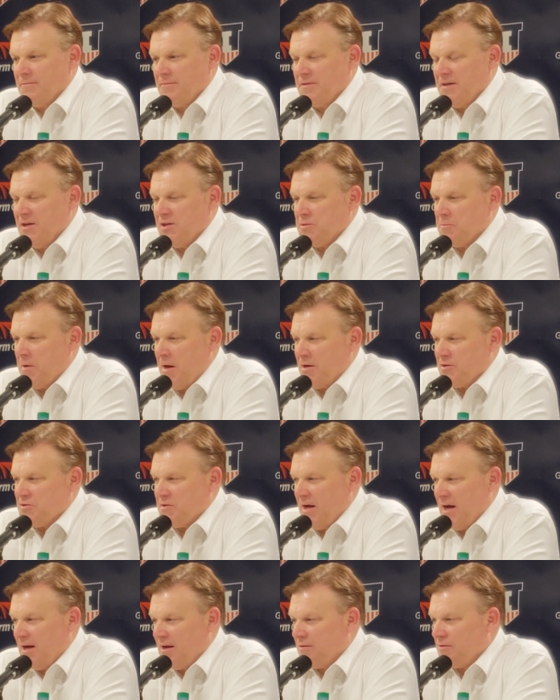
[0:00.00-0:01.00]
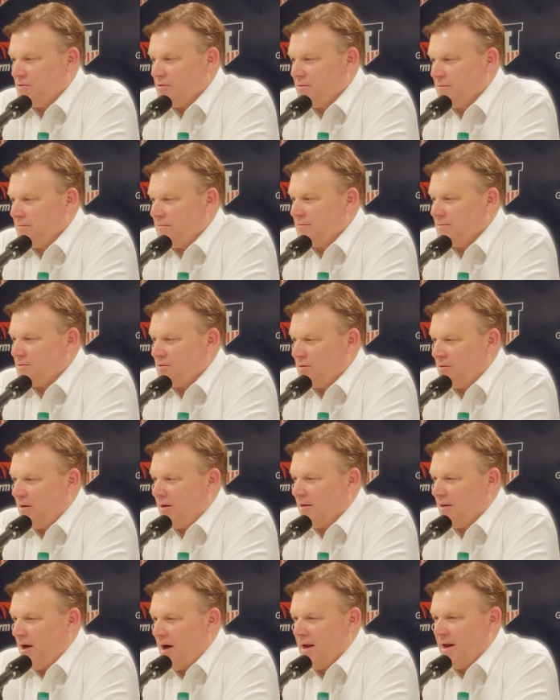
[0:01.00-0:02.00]
teach them how to stand at the
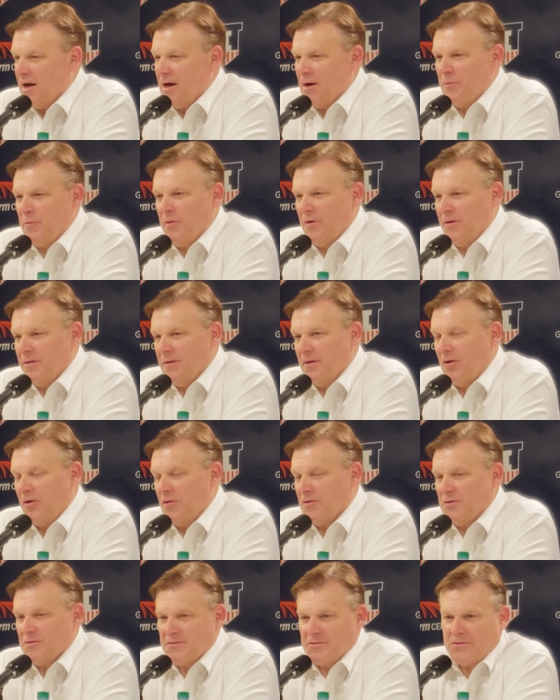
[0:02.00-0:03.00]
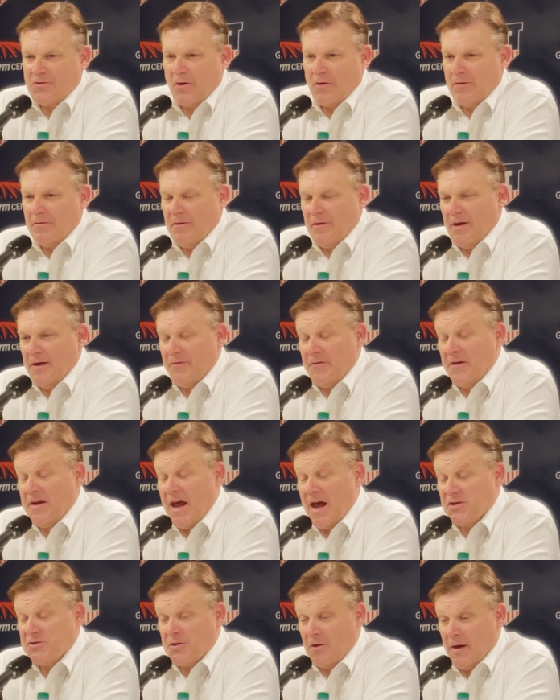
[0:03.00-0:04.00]
starting lineup and or start at the
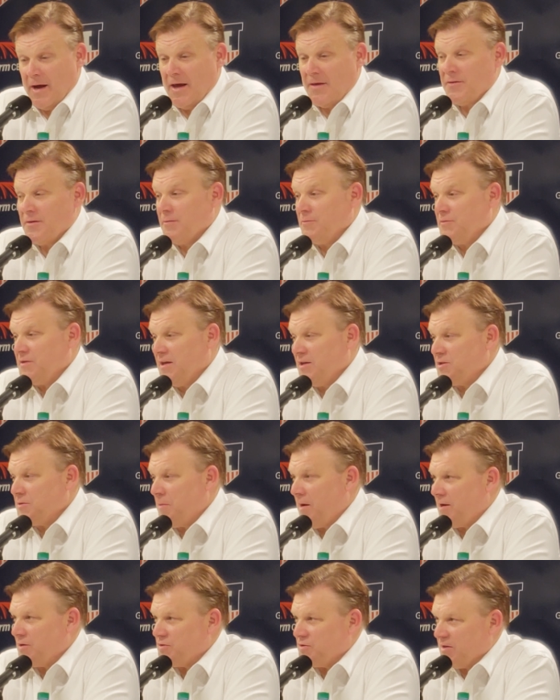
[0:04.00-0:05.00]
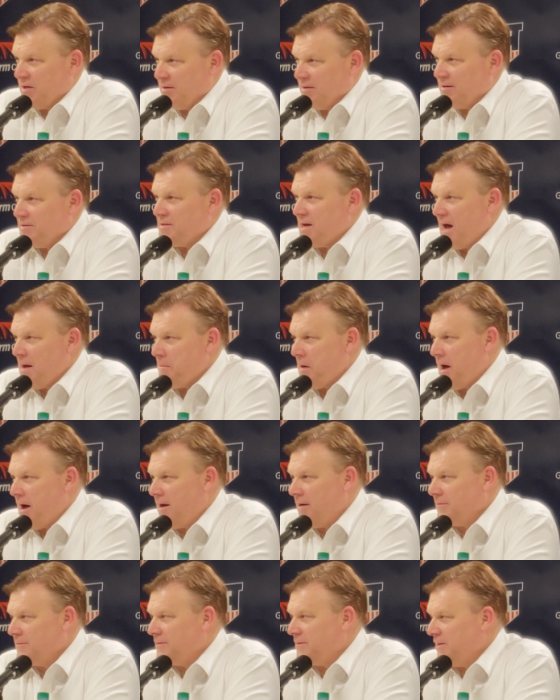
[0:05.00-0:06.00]
national anthem, teach them how to sit in the
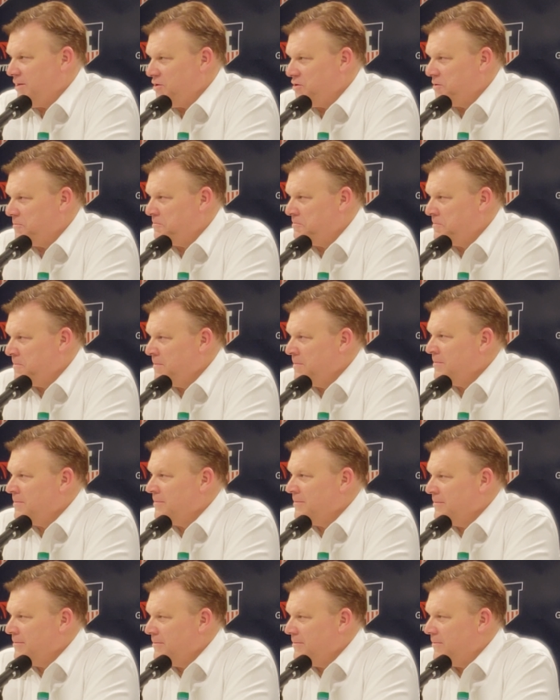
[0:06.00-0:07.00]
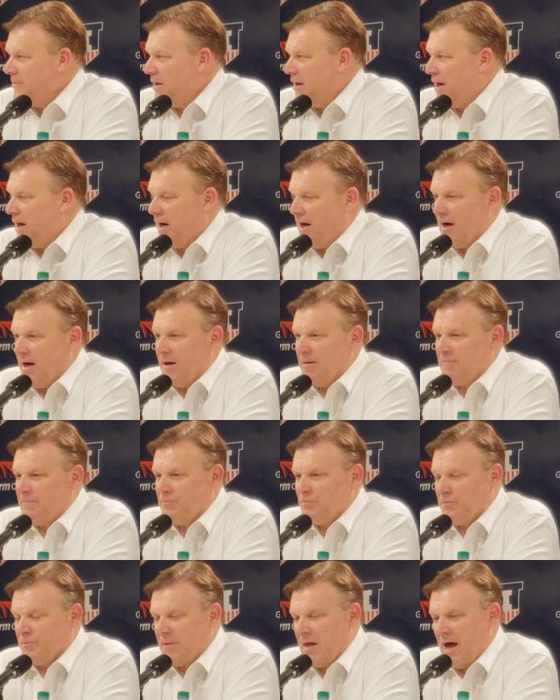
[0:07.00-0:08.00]
timeout, teach them how
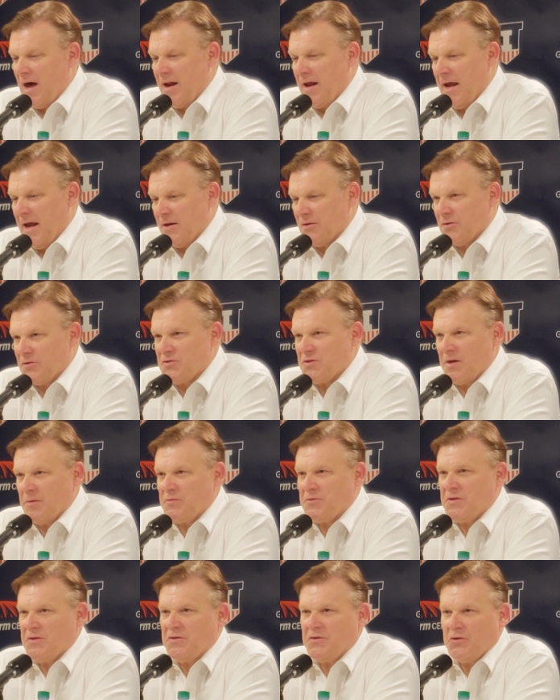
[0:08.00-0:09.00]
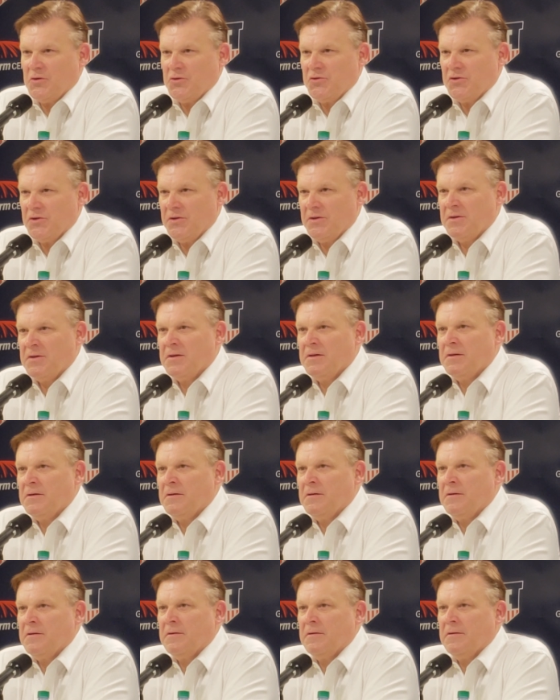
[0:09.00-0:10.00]
to handle a substitution.
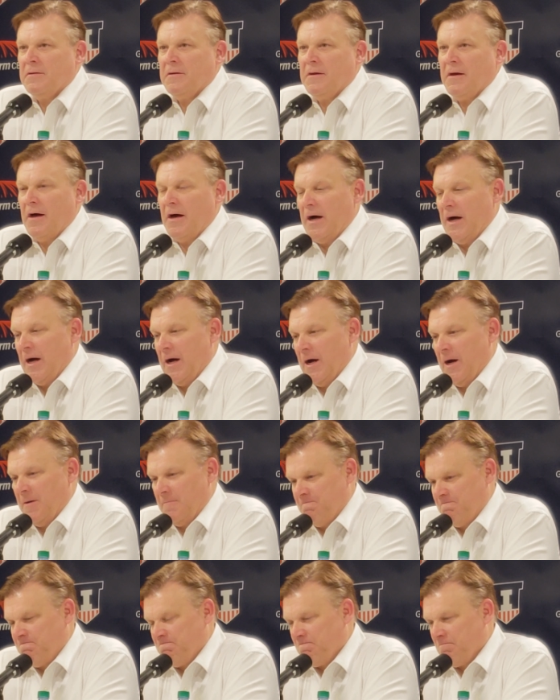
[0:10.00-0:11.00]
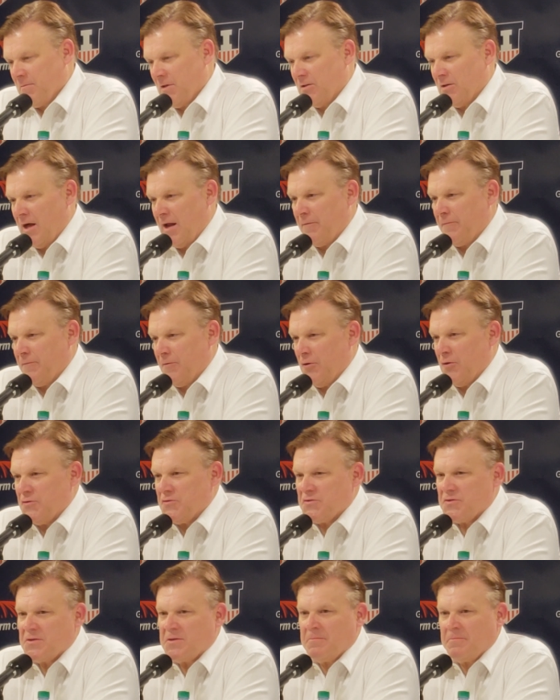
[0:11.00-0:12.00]
A lot of
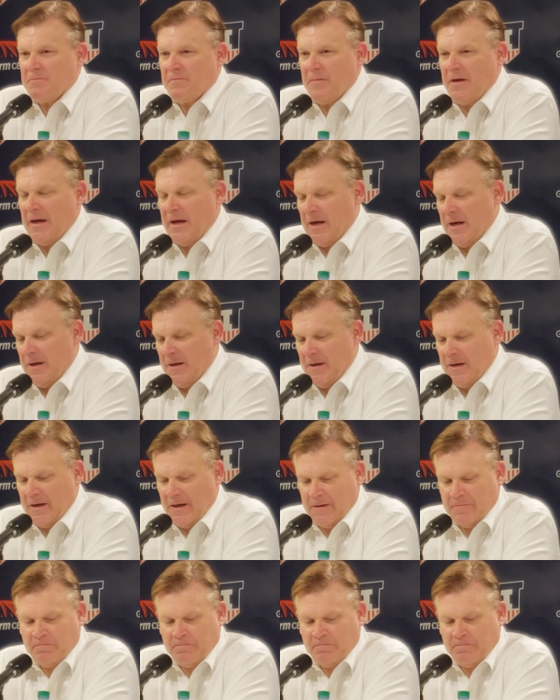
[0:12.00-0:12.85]
firsts. And